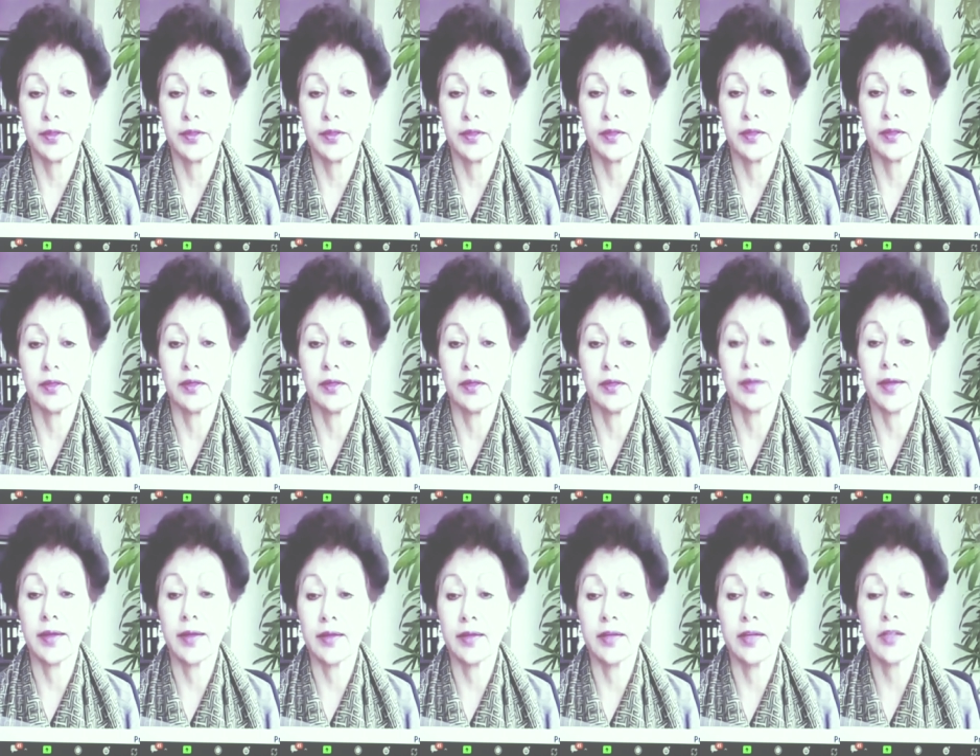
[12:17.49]
with
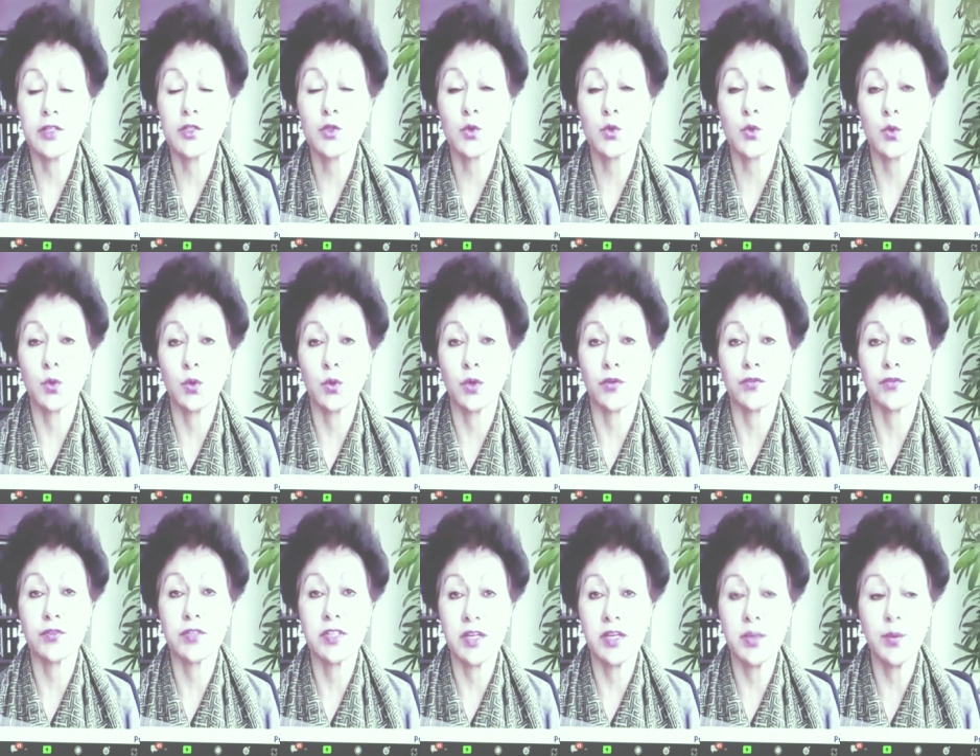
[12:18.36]
the Kenya School
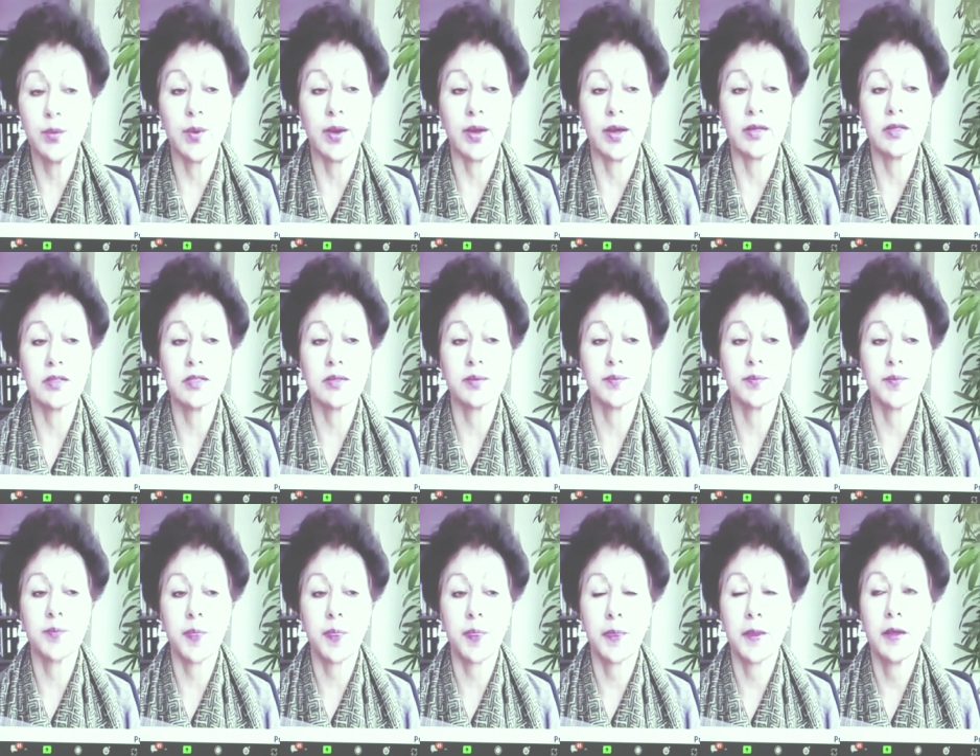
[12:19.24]
of TVET
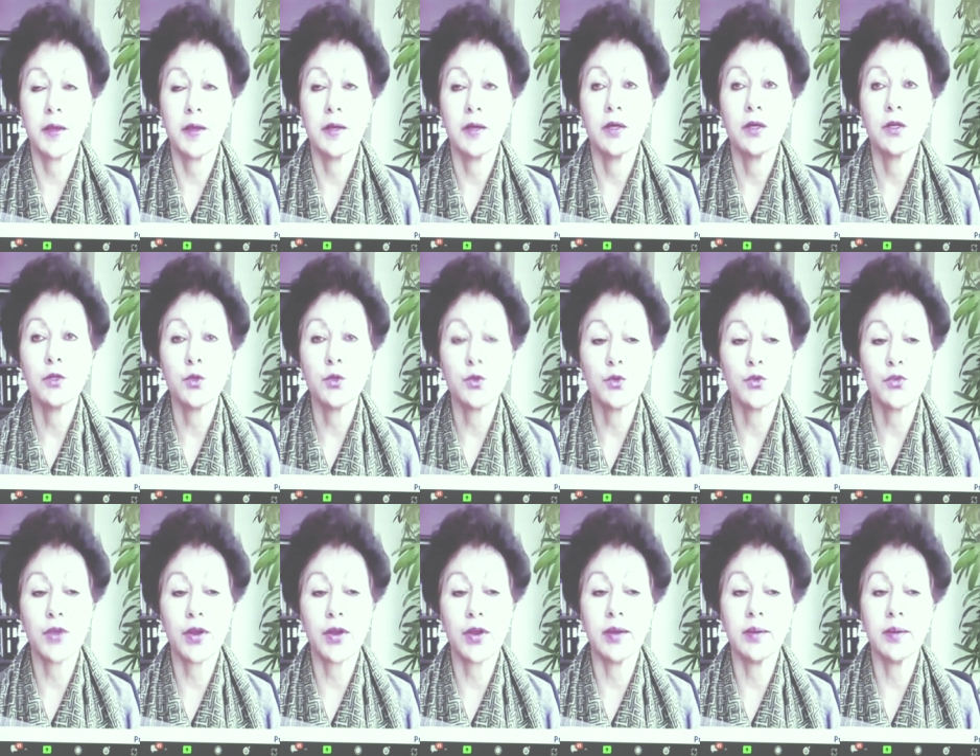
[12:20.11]
to
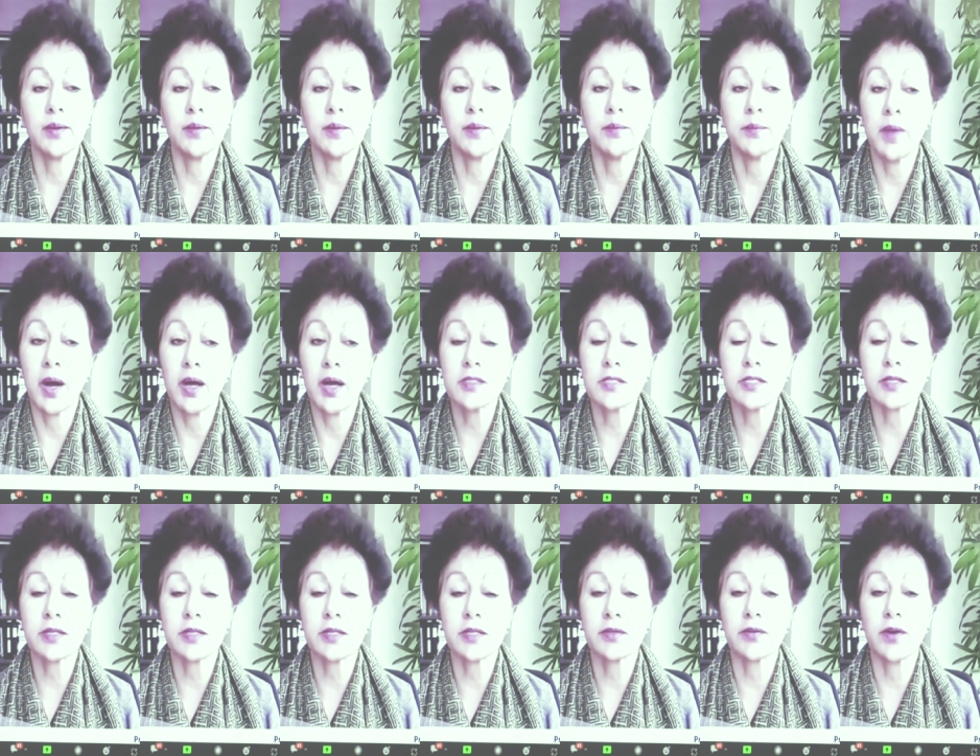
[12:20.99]
train
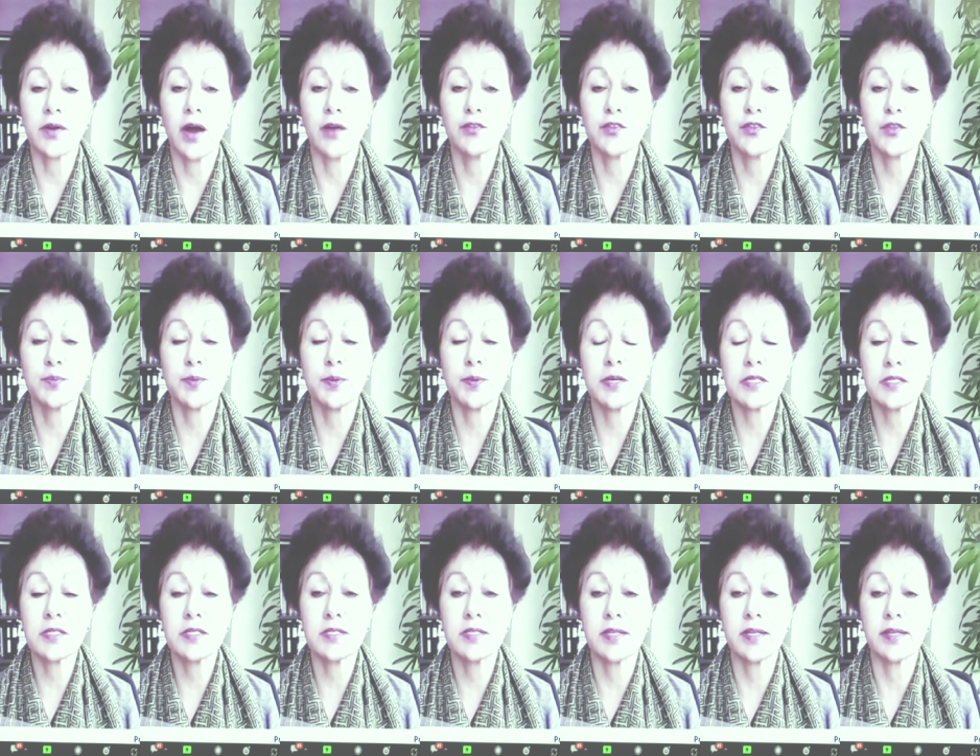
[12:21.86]
master
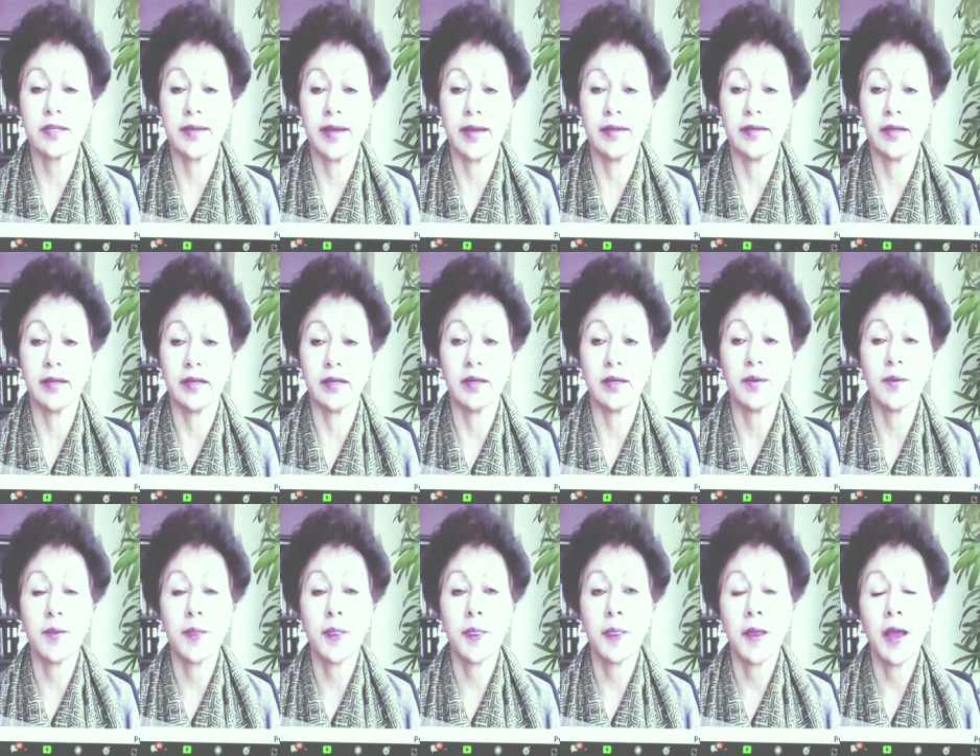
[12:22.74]
craftspersons in Kenya
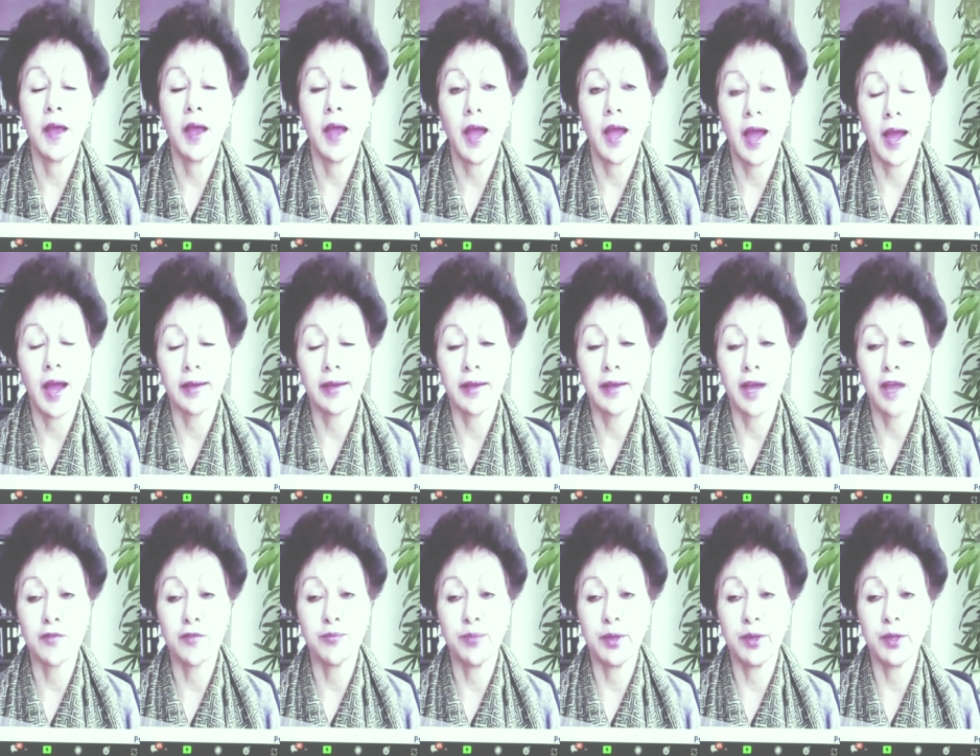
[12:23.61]
and
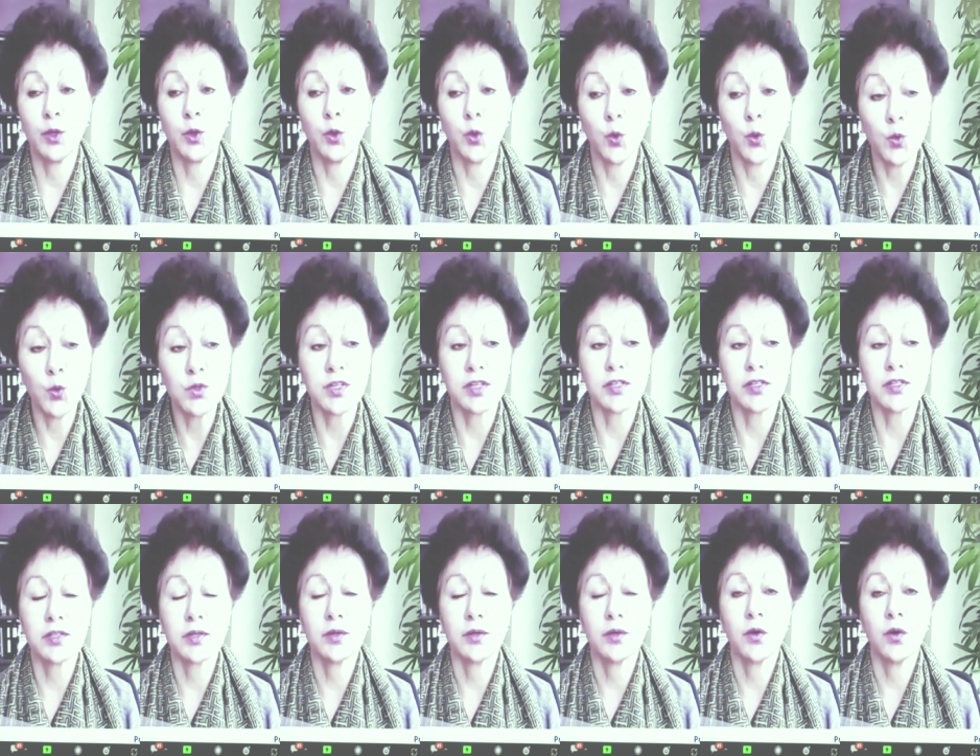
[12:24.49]
have been
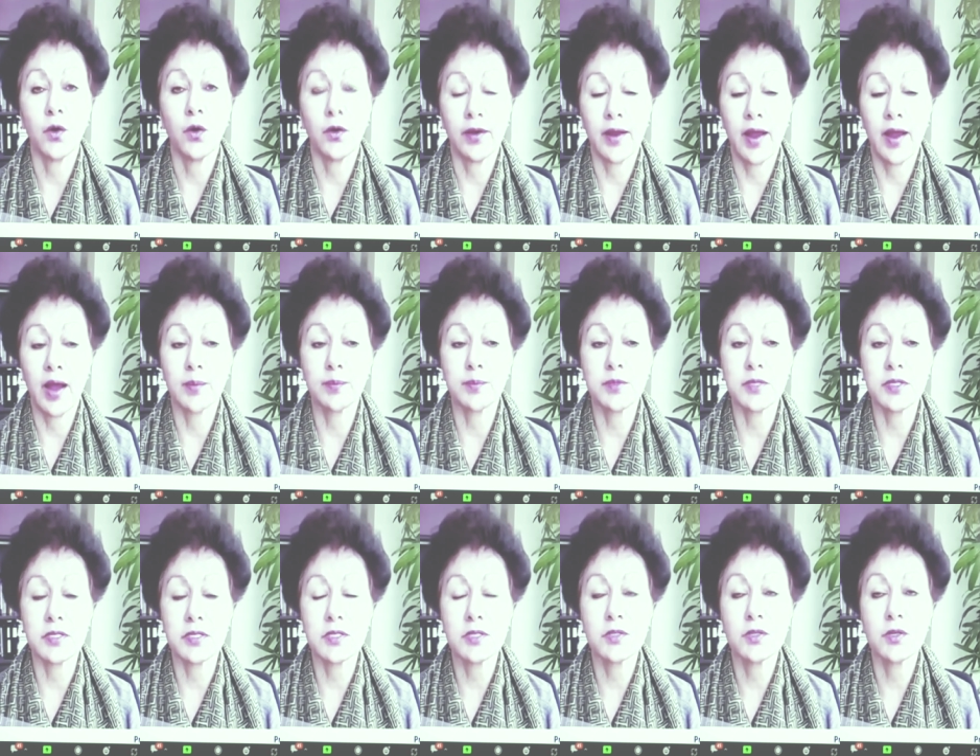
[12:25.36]
loaded on
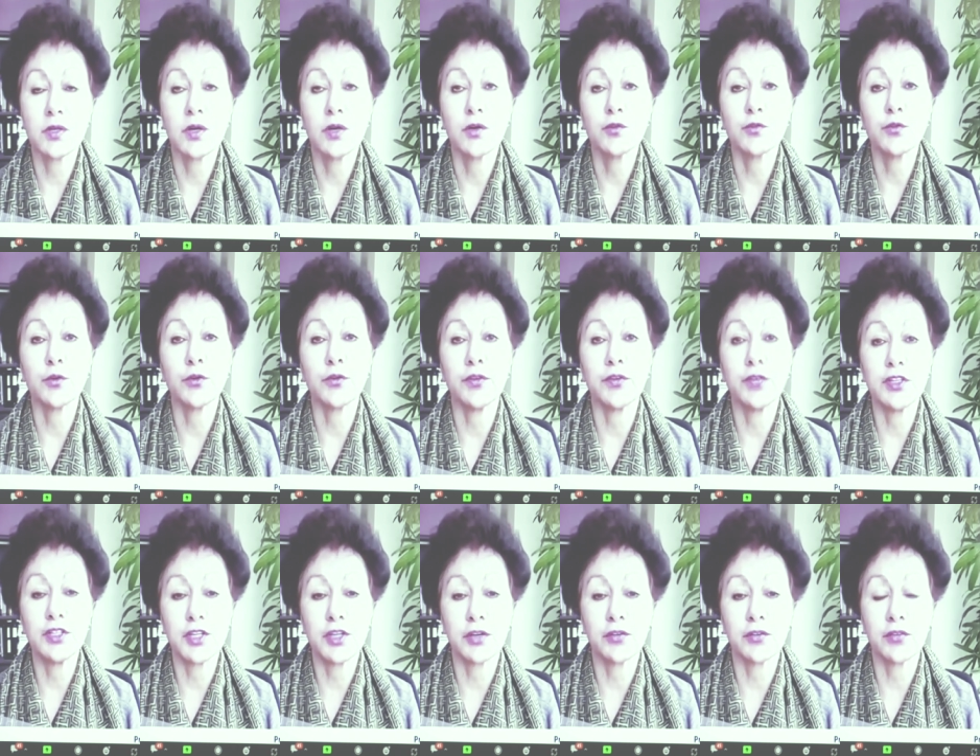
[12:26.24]
Aptus for
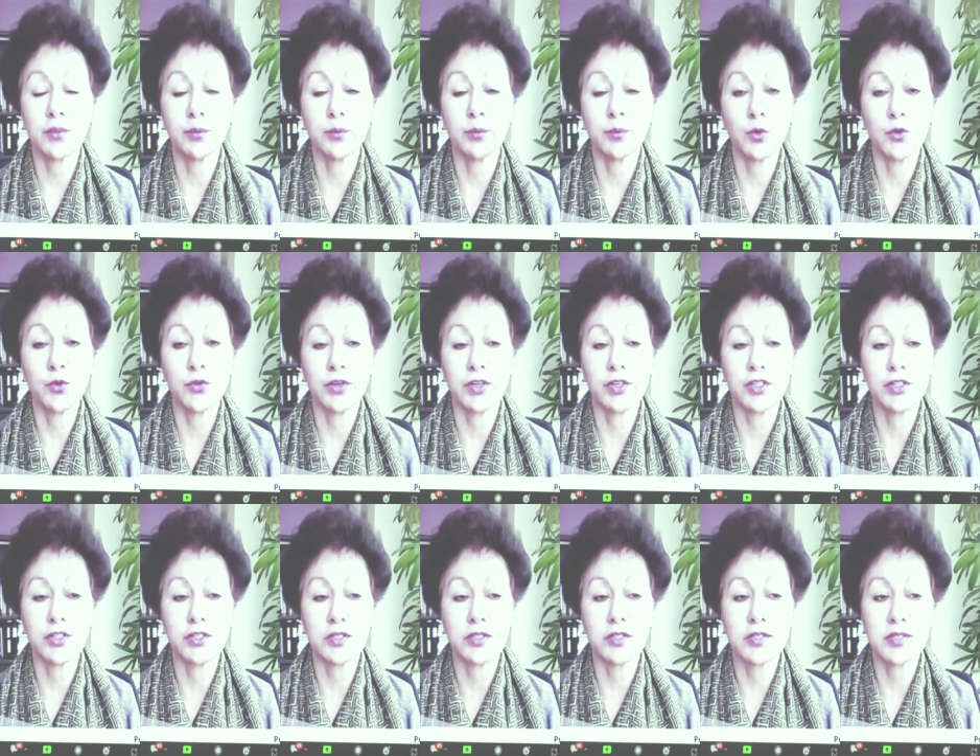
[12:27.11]
reaching remote
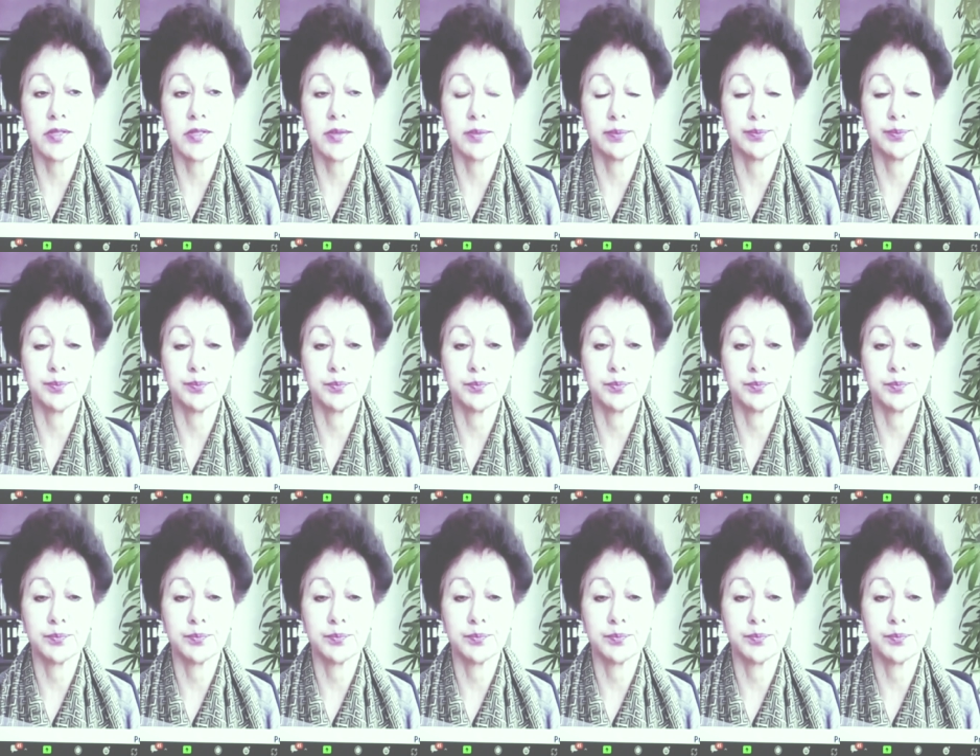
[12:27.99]
regions.